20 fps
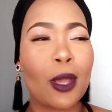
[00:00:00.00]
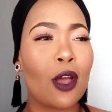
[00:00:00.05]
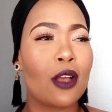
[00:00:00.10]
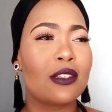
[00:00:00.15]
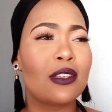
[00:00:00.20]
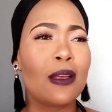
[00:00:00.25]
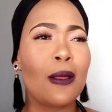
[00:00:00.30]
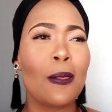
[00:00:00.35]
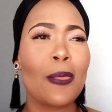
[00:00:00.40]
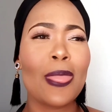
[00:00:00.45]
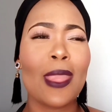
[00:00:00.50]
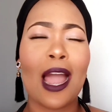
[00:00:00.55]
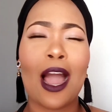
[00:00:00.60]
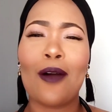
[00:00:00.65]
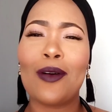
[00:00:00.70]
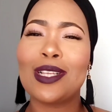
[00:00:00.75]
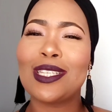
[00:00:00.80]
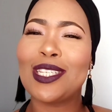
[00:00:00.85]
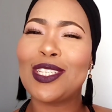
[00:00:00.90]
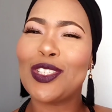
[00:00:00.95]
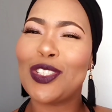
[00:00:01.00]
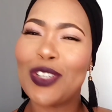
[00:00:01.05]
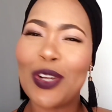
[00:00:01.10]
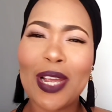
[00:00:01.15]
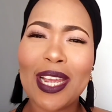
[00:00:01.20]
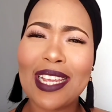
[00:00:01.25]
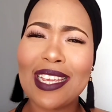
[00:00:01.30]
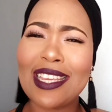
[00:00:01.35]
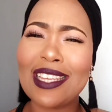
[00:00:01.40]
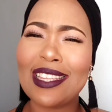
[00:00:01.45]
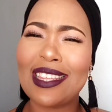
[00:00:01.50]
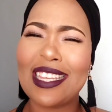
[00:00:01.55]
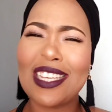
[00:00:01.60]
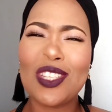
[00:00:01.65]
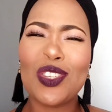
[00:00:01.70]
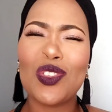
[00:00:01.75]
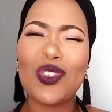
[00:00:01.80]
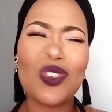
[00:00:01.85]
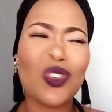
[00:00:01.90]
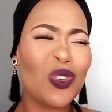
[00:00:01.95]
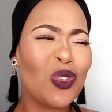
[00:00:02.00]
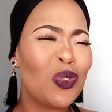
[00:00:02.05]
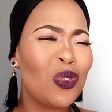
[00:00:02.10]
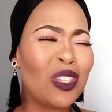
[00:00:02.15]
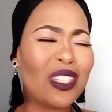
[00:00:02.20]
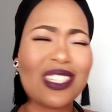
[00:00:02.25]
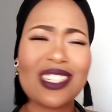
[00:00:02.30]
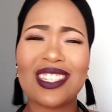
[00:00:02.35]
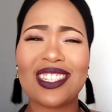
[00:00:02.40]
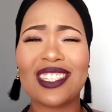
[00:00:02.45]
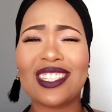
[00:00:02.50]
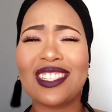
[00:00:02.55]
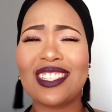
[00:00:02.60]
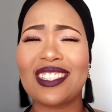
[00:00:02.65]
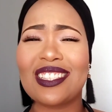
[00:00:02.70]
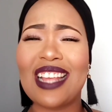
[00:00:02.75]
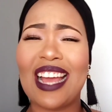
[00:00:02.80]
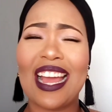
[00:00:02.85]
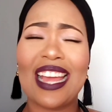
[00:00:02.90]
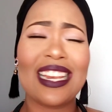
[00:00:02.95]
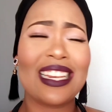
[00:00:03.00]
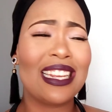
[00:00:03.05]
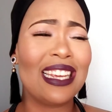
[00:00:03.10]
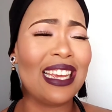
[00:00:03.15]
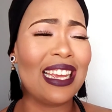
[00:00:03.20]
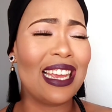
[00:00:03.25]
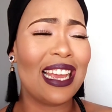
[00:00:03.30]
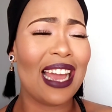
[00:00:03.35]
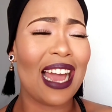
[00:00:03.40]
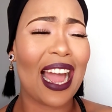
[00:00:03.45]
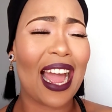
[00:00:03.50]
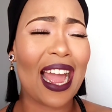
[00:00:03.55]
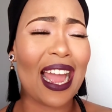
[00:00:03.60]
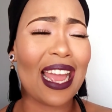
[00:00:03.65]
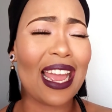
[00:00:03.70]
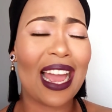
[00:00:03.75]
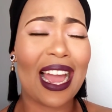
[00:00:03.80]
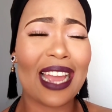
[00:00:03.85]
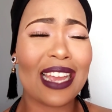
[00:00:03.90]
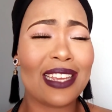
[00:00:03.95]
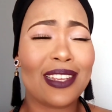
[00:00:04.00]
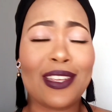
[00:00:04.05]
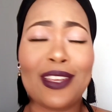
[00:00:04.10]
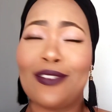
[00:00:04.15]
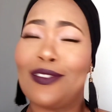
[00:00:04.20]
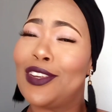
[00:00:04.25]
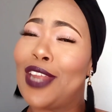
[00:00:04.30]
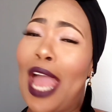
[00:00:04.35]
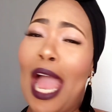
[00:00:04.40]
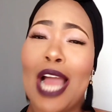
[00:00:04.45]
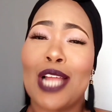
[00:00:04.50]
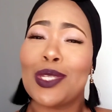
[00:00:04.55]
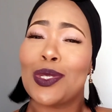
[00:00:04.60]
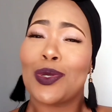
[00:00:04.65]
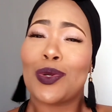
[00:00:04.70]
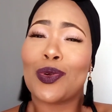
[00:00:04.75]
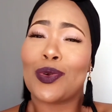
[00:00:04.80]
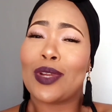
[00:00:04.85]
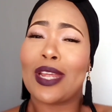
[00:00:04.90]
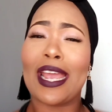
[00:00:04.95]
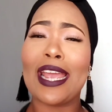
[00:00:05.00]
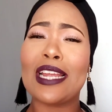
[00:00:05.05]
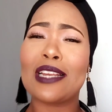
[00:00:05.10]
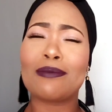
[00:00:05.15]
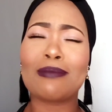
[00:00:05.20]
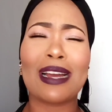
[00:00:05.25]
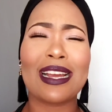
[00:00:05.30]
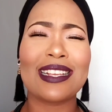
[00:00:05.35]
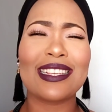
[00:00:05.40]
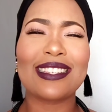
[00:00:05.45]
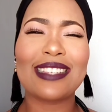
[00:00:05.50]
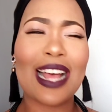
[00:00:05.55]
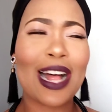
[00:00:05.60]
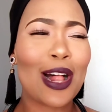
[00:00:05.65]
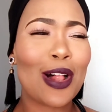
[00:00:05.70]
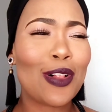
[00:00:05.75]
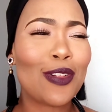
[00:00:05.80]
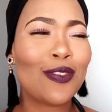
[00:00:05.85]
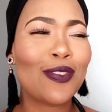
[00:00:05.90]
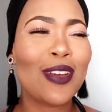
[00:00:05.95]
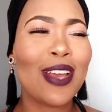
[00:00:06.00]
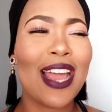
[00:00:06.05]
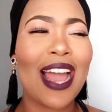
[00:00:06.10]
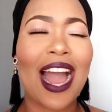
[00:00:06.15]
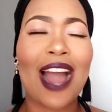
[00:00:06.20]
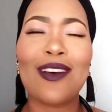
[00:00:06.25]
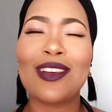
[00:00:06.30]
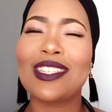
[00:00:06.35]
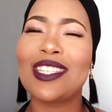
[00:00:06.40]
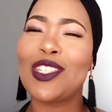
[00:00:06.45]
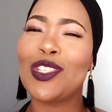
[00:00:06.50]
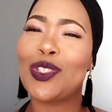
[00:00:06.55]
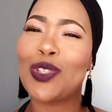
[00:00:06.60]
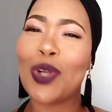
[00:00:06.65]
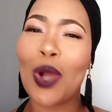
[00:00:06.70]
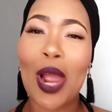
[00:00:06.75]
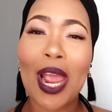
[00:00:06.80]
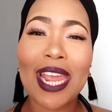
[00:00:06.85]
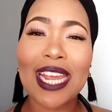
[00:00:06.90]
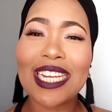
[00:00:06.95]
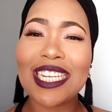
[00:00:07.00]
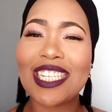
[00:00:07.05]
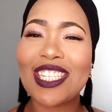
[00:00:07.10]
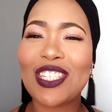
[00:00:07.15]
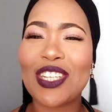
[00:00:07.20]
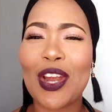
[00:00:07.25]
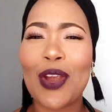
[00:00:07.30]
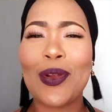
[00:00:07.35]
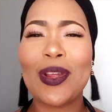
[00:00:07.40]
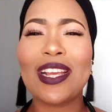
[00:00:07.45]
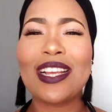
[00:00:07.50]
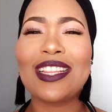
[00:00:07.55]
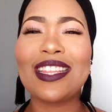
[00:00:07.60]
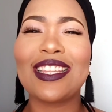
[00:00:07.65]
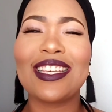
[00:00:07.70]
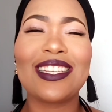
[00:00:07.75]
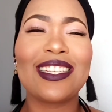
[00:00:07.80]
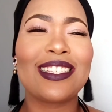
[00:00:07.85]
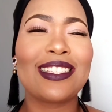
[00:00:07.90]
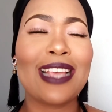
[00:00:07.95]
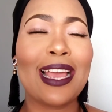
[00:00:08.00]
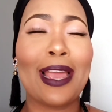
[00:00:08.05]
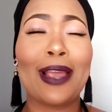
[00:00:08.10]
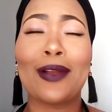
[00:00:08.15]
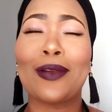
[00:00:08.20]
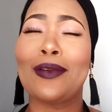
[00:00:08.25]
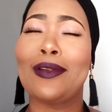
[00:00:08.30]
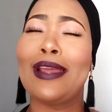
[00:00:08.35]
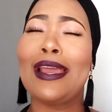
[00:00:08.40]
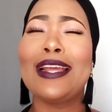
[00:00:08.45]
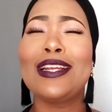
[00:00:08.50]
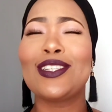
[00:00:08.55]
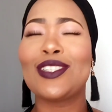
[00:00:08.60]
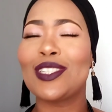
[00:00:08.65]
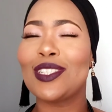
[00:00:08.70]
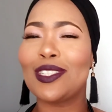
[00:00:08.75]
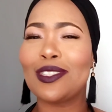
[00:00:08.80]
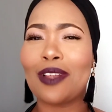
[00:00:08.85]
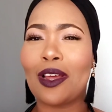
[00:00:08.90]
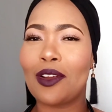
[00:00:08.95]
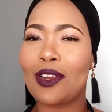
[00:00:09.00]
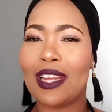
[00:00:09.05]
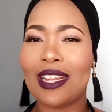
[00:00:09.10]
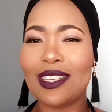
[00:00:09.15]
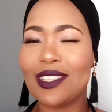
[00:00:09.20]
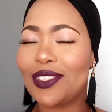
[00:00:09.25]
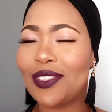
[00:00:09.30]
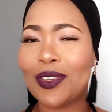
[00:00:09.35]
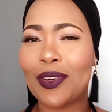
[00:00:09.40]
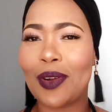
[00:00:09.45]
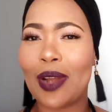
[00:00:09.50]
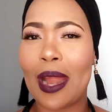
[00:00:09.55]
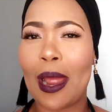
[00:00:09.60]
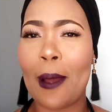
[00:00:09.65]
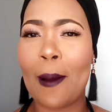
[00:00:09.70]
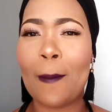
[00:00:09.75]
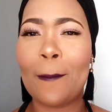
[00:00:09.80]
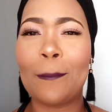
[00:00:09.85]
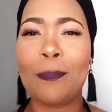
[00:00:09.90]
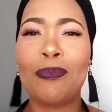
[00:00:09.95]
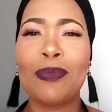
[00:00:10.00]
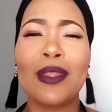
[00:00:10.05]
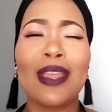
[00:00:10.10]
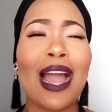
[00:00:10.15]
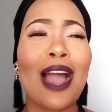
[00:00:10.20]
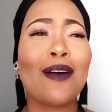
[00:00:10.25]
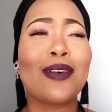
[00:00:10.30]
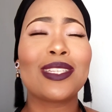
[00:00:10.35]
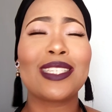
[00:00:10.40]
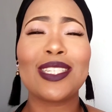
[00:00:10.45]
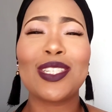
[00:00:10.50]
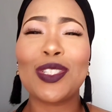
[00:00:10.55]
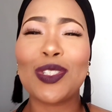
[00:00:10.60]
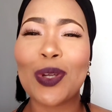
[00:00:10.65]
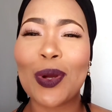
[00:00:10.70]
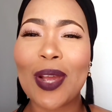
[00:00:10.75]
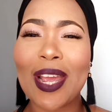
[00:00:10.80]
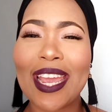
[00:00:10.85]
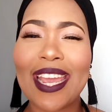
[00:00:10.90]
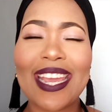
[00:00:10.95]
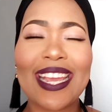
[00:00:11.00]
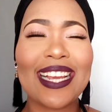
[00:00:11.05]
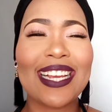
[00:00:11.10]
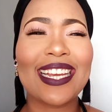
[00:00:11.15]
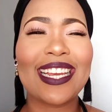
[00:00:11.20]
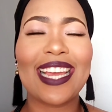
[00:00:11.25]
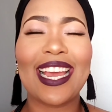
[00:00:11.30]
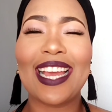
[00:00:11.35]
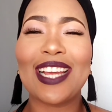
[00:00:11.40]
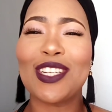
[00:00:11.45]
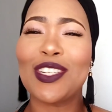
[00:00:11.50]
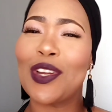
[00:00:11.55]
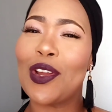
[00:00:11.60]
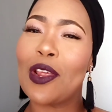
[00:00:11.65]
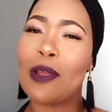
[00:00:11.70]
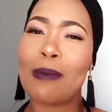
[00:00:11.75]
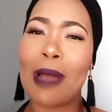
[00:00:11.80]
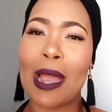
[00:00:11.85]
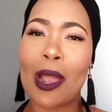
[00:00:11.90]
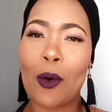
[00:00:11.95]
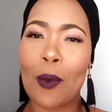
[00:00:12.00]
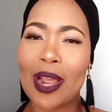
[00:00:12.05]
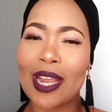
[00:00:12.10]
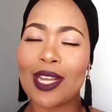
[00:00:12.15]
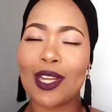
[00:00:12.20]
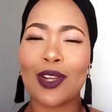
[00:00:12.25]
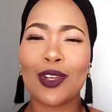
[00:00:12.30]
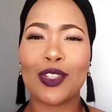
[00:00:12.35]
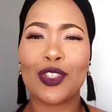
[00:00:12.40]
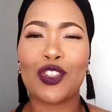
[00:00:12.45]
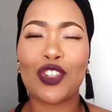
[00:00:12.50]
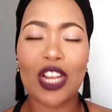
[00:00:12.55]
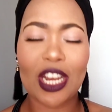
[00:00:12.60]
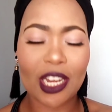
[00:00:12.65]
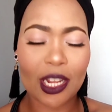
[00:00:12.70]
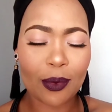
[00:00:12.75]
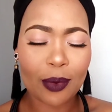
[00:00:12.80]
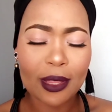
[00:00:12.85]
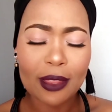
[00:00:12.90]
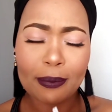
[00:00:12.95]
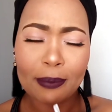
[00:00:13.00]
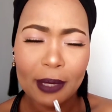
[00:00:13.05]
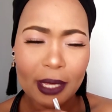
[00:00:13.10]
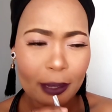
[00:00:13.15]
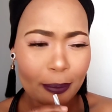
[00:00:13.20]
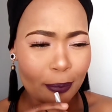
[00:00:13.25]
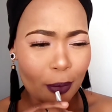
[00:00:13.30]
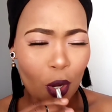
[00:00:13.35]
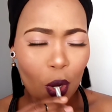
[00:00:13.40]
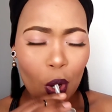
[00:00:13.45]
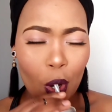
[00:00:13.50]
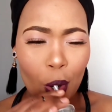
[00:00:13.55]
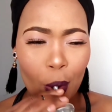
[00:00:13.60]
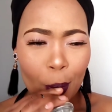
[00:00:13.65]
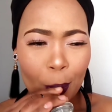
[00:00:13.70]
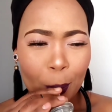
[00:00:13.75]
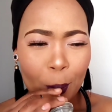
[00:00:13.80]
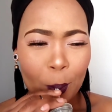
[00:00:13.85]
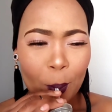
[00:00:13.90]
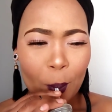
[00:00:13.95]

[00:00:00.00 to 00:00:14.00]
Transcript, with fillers: because I was enjoying these new dishes that I, I even had to create myself. I was enjoying sharing these uh, creations on Instagram. I was enjoying uh, sharing my weight loss journey with people.